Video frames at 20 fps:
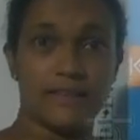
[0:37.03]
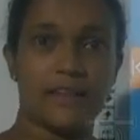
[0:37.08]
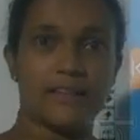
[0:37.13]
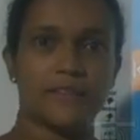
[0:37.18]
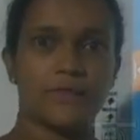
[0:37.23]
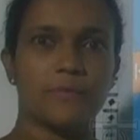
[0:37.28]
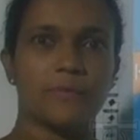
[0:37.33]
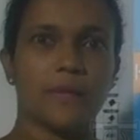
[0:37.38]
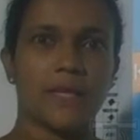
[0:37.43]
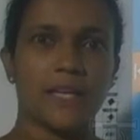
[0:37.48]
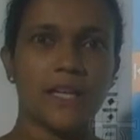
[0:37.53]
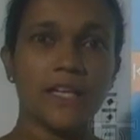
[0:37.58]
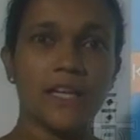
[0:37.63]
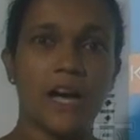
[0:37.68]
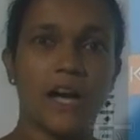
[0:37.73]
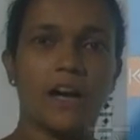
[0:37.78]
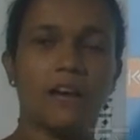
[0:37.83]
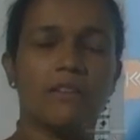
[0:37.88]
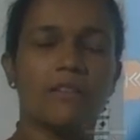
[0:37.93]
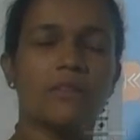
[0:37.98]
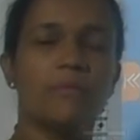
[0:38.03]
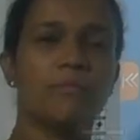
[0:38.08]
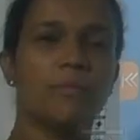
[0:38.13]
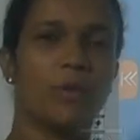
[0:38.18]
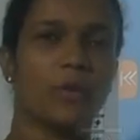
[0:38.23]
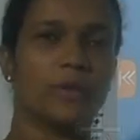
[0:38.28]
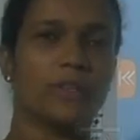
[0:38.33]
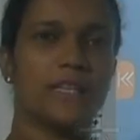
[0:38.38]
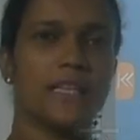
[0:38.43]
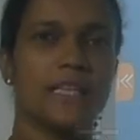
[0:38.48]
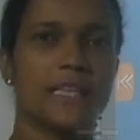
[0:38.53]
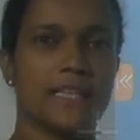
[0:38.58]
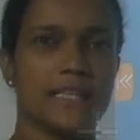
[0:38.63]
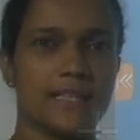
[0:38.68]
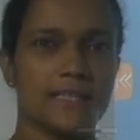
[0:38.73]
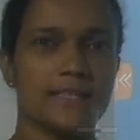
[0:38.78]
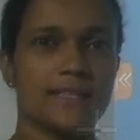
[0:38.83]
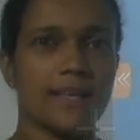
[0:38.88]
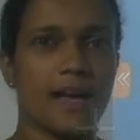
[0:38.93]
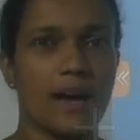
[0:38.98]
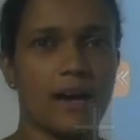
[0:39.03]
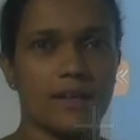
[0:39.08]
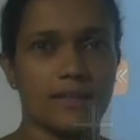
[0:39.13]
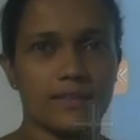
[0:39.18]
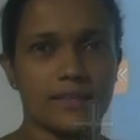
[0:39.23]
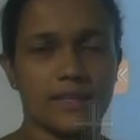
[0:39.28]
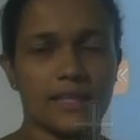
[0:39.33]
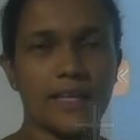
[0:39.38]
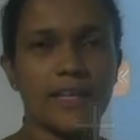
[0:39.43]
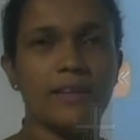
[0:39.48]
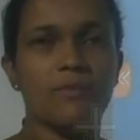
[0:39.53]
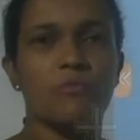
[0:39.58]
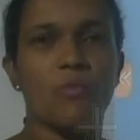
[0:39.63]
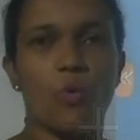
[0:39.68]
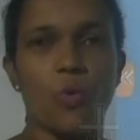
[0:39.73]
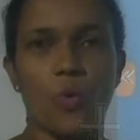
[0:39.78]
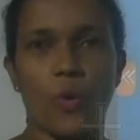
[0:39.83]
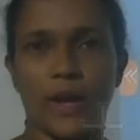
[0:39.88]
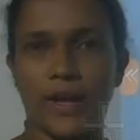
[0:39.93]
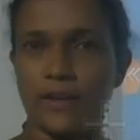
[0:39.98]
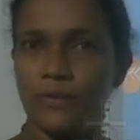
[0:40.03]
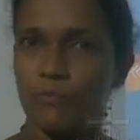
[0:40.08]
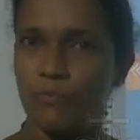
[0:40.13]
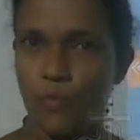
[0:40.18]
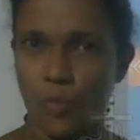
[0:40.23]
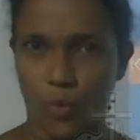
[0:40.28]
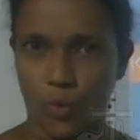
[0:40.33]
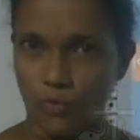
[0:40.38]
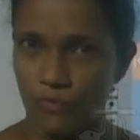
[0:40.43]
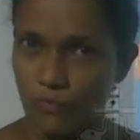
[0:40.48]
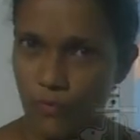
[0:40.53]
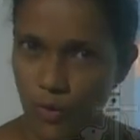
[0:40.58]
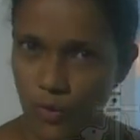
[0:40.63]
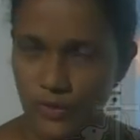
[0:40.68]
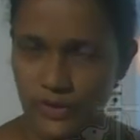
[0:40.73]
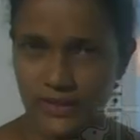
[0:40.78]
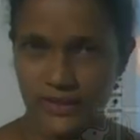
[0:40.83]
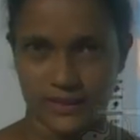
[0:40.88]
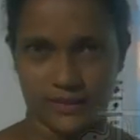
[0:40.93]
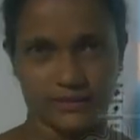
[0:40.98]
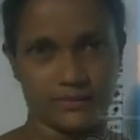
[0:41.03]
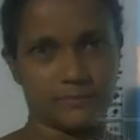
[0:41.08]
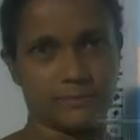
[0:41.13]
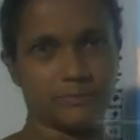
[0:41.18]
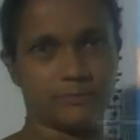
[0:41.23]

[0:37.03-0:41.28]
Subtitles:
that means our body is asking more and more water.